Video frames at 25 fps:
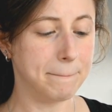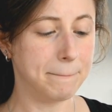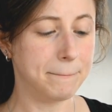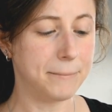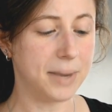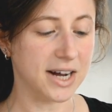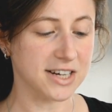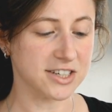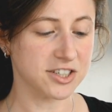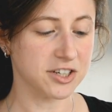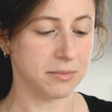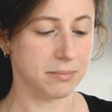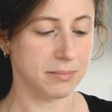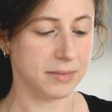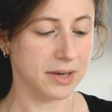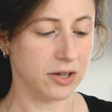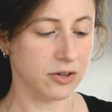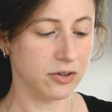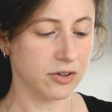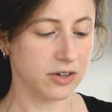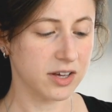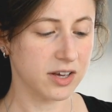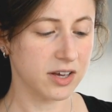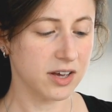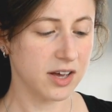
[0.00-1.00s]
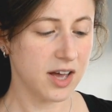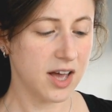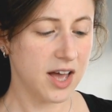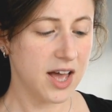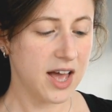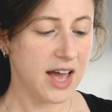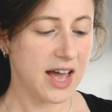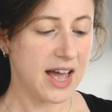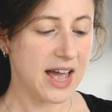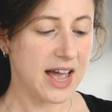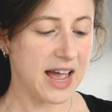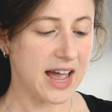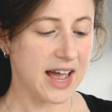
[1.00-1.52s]
buttermilk,
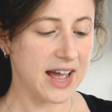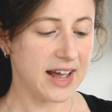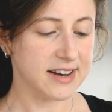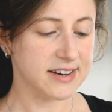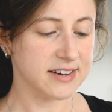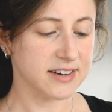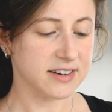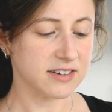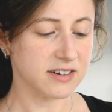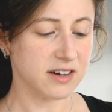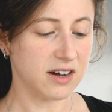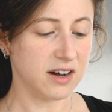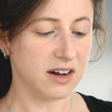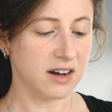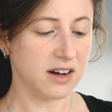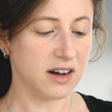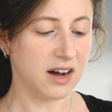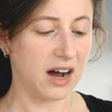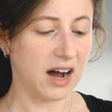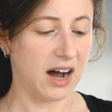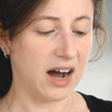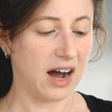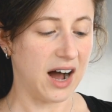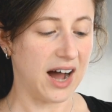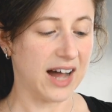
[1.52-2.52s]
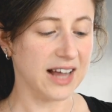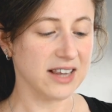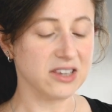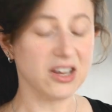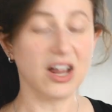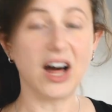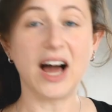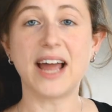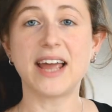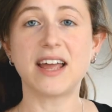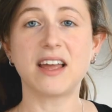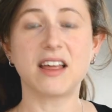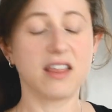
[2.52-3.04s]
and I
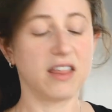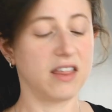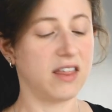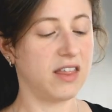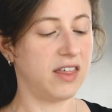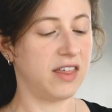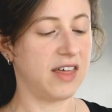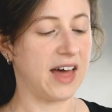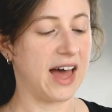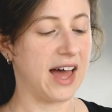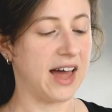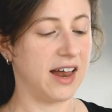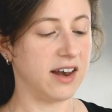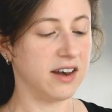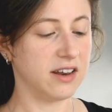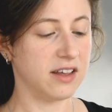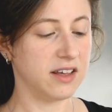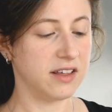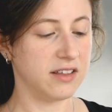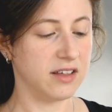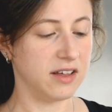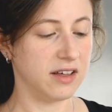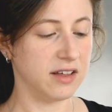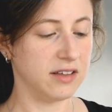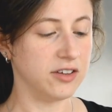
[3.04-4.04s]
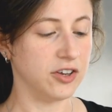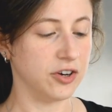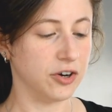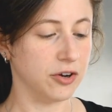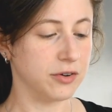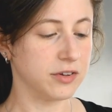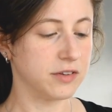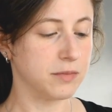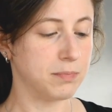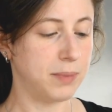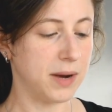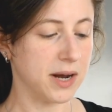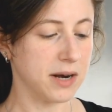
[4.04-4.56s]
like that,
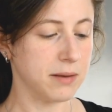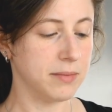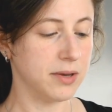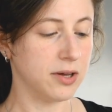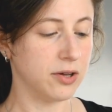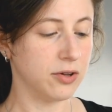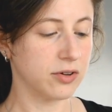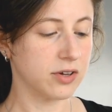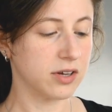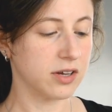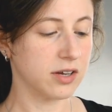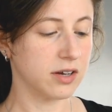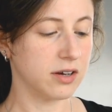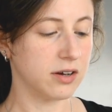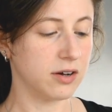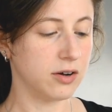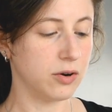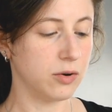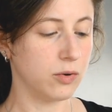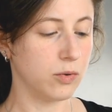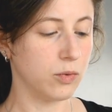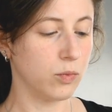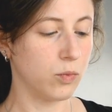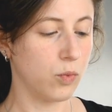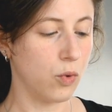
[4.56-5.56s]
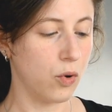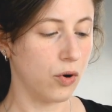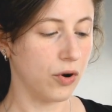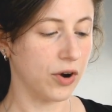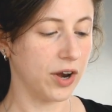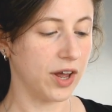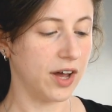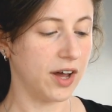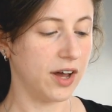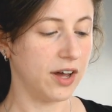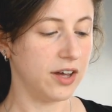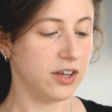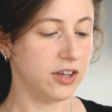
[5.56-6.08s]
it's buttermilk,
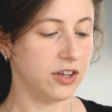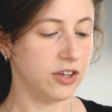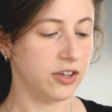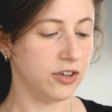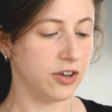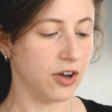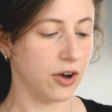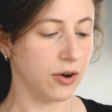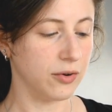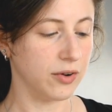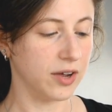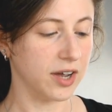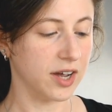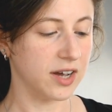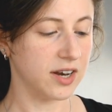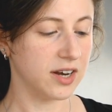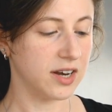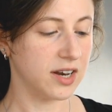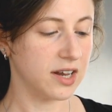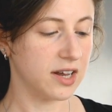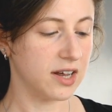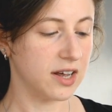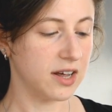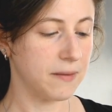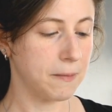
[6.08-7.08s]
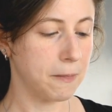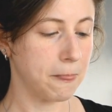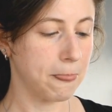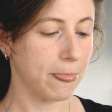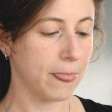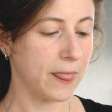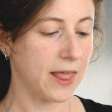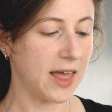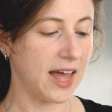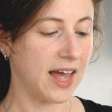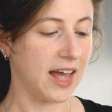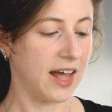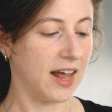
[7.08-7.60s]
water, yogurt,
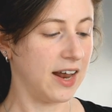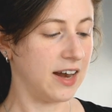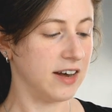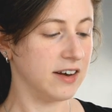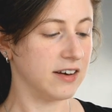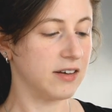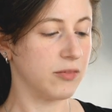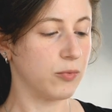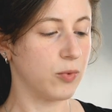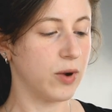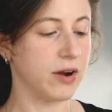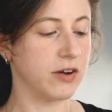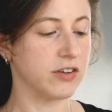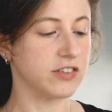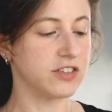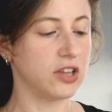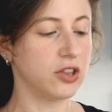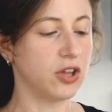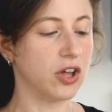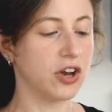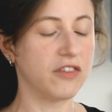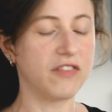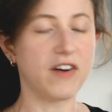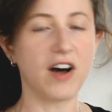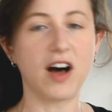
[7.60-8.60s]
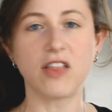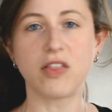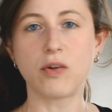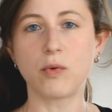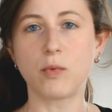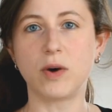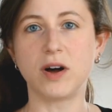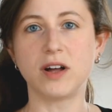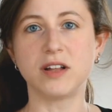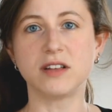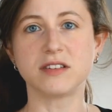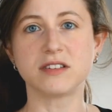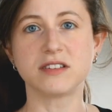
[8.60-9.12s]
and whereas a lot of other
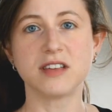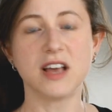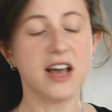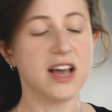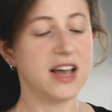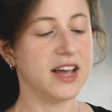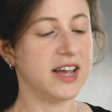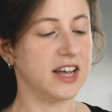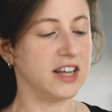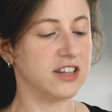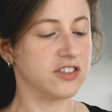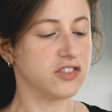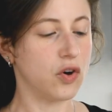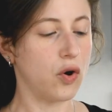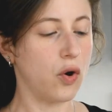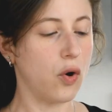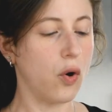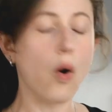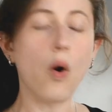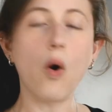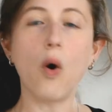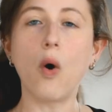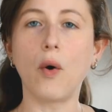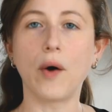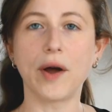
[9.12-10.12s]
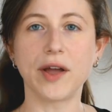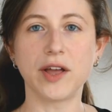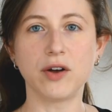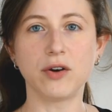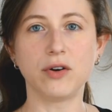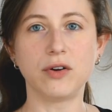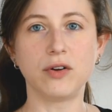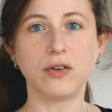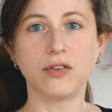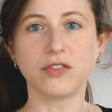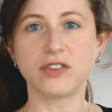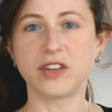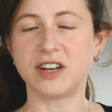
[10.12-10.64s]
ones, it's
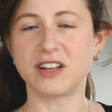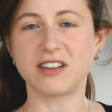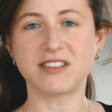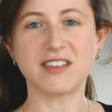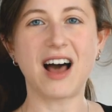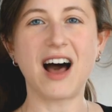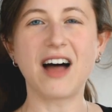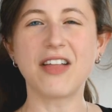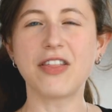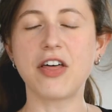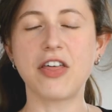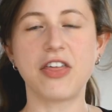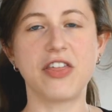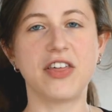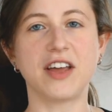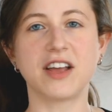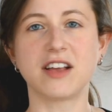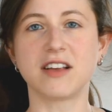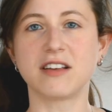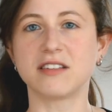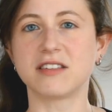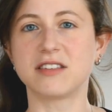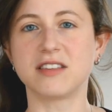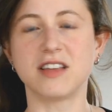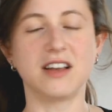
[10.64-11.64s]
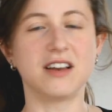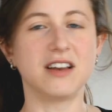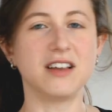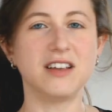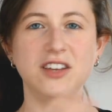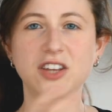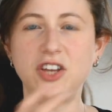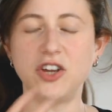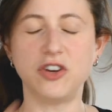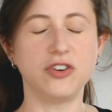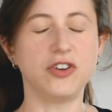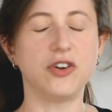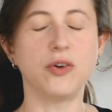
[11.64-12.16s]
oils and it's other things
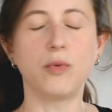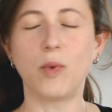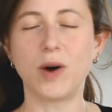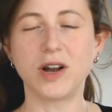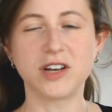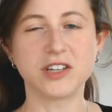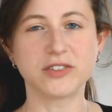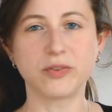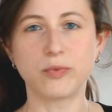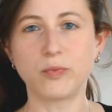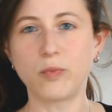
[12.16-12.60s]
that you wonder